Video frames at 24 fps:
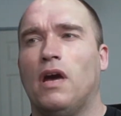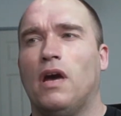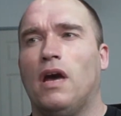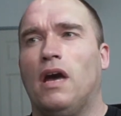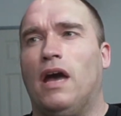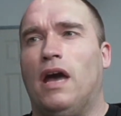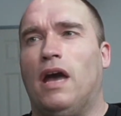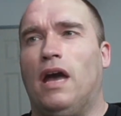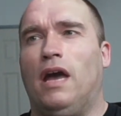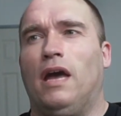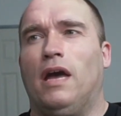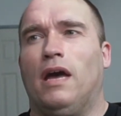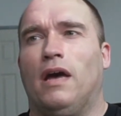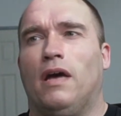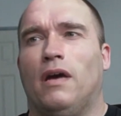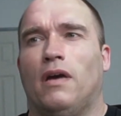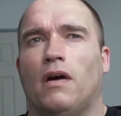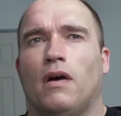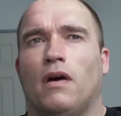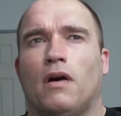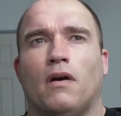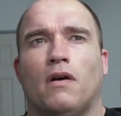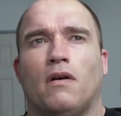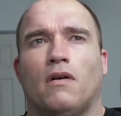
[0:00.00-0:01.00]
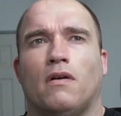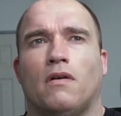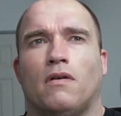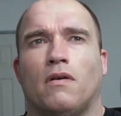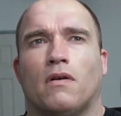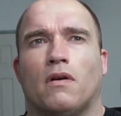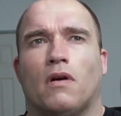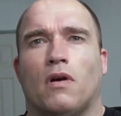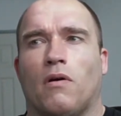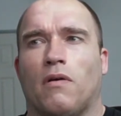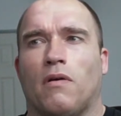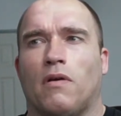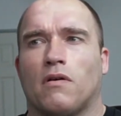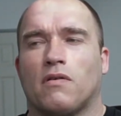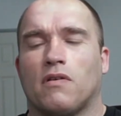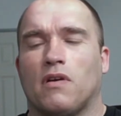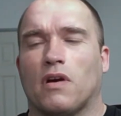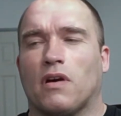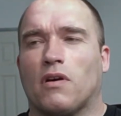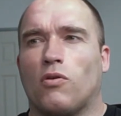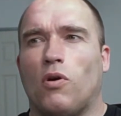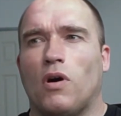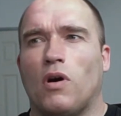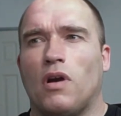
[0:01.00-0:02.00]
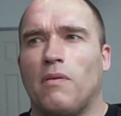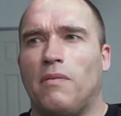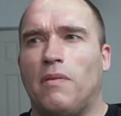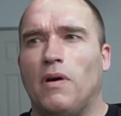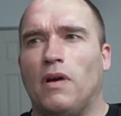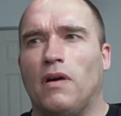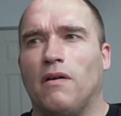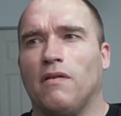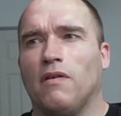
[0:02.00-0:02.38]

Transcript: And, there's like quite a bit of